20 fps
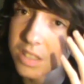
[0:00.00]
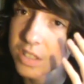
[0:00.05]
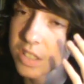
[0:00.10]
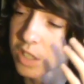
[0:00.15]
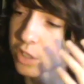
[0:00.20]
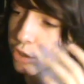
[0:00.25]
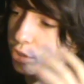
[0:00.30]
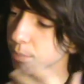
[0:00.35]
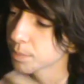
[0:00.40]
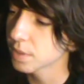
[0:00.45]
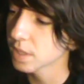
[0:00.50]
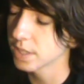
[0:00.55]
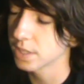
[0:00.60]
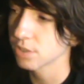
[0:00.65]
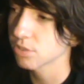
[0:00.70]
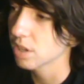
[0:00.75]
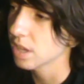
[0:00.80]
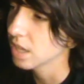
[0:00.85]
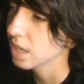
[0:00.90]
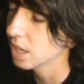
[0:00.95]
there's some
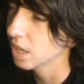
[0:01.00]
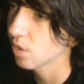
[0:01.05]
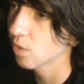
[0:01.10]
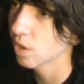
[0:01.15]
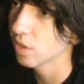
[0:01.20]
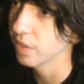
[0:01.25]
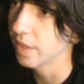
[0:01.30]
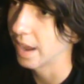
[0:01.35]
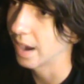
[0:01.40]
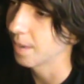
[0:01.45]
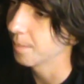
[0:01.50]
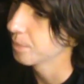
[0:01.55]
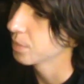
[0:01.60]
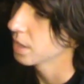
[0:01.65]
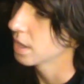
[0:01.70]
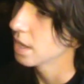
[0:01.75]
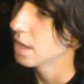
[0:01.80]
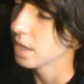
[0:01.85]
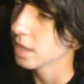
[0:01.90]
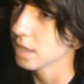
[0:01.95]
glitches here and there.
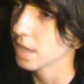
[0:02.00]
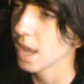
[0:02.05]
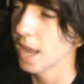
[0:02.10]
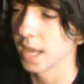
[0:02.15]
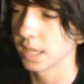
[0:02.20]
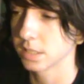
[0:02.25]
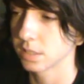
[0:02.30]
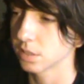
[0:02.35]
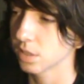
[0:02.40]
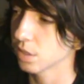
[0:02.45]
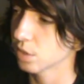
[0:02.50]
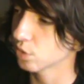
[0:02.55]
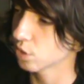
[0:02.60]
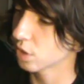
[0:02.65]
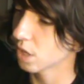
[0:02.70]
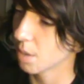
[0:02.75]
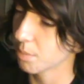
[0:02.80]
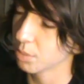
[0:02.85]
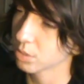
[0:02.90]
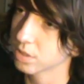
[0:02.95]
Yes, there's a
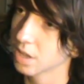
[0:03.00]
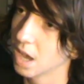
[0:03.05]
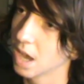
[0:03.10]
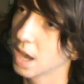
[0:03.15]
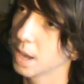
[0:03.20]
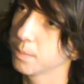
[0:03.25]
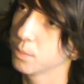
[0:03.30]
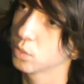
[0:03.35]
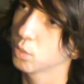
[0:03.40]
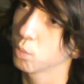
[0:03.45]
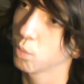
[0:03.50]
couple times